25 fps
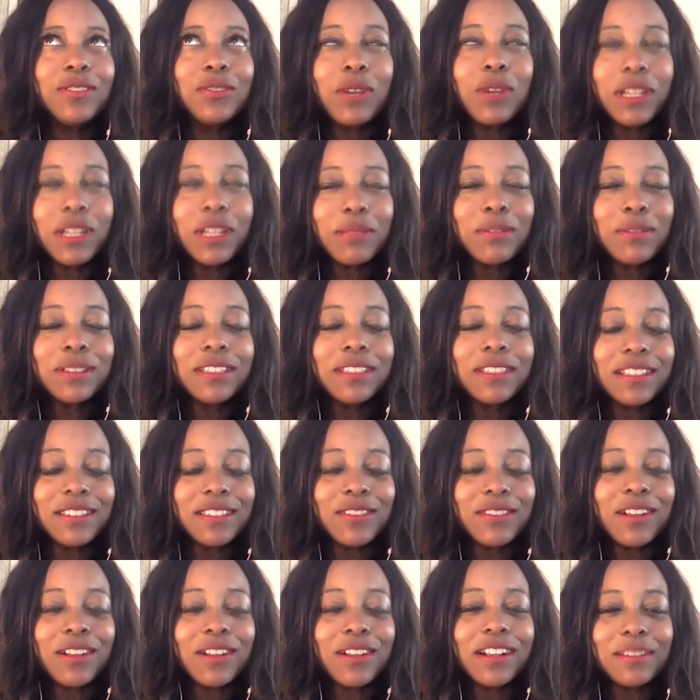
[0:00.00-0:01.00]
20%
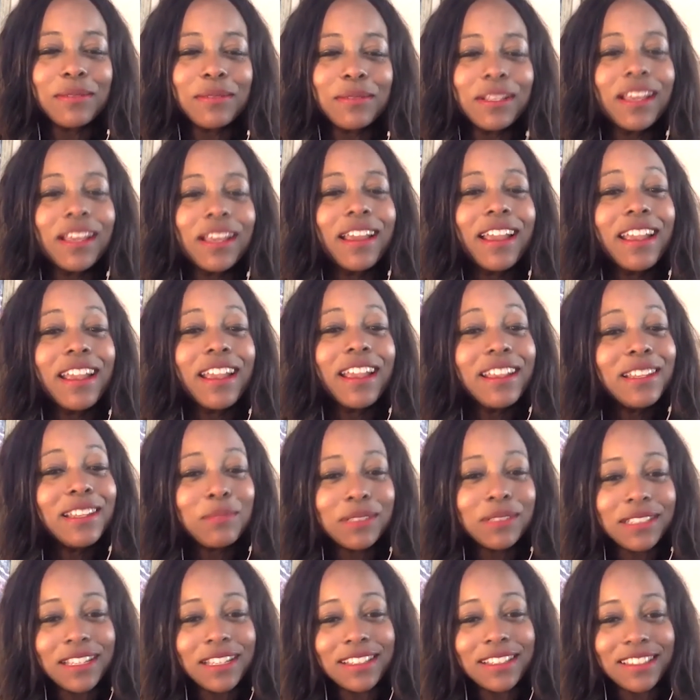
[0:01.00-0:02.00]
strategy, but 80%,
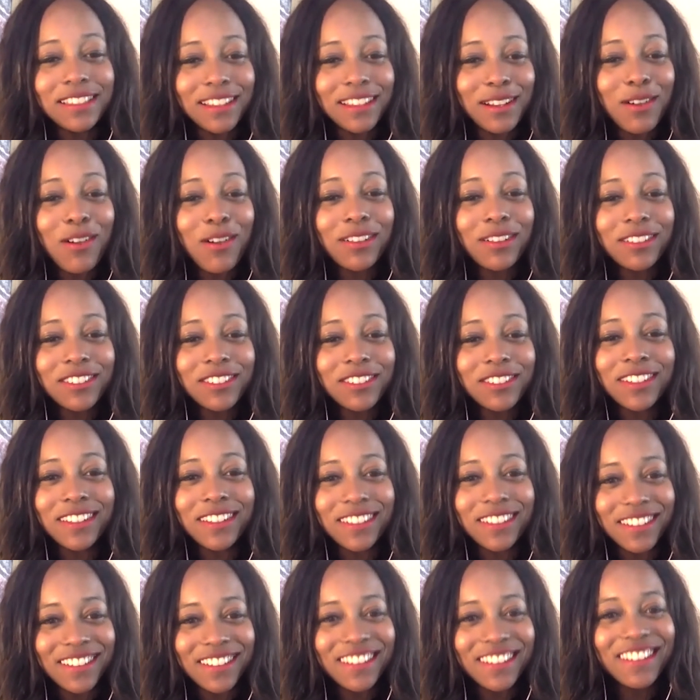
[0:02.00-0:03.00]
80% psychology.
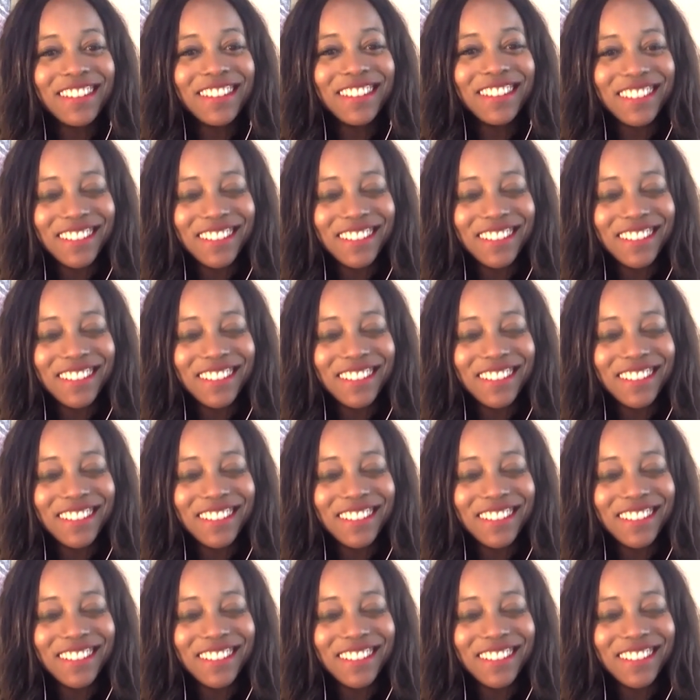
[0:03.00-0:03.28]
Yeah,